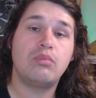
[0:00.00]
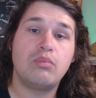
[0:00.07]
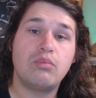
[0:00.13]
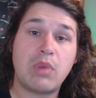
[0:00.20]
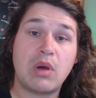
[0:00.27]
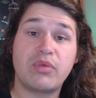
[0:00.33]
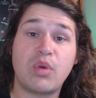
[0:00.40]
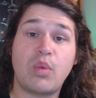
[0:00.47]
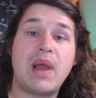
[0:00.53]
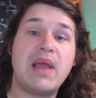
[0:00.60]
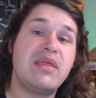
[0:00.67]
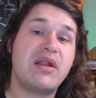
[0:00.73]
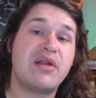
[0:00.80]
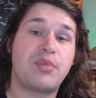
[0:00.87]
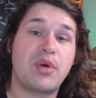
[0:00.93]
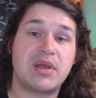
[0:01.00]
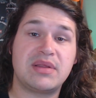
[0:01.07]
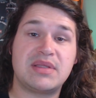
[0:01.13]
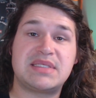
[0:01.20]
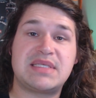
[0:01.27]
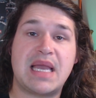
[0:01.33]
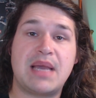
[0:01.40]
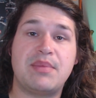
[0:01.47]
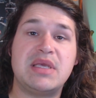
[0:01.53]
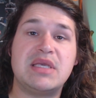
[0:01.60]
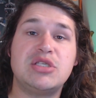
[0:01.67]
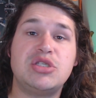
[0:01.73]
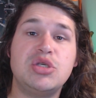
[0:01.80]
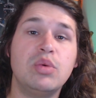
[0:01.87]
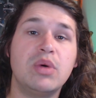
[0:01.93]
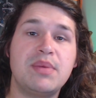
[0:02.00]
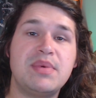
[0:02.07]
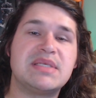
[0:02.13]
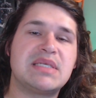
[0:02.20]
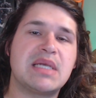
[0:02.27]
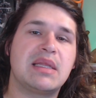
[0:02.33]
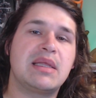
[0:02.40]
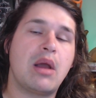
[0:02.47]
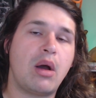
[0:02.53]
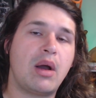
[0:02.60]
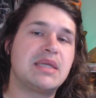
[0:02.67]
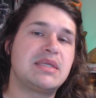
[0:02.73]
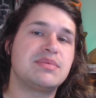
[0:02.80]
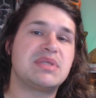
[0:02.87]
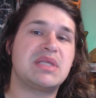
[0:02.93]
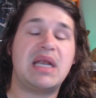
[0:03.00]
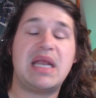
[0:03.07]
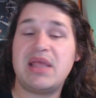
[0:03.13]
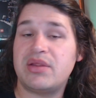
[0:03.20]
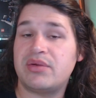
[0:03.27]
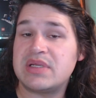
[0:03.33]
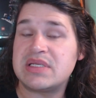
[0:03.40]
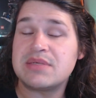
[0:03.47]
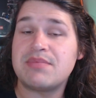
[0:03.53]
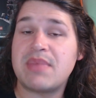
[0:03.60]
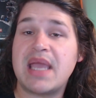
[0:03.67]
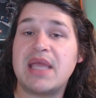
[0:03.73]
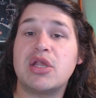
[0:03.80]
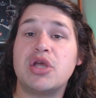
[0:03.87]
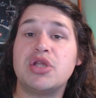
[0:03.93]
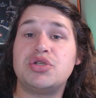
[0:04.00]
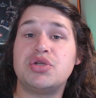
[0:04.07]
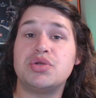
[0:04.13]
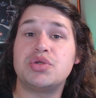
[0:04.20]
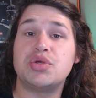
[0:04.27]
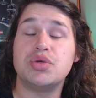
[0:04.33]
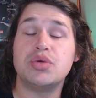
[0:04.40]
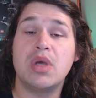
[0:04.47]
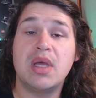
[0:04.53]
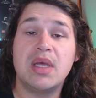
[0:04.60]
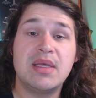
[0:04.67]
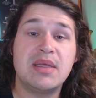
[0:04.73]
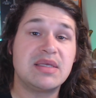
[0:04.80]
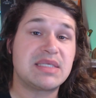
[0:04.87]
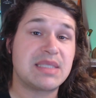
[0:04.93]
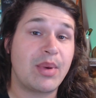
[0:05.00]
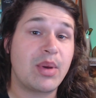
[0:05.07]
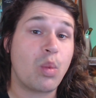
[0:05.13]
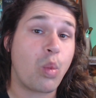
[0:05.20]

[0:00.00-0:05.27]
Well, the way that I've broken this down is you want to be selling items that are either in demand due to someone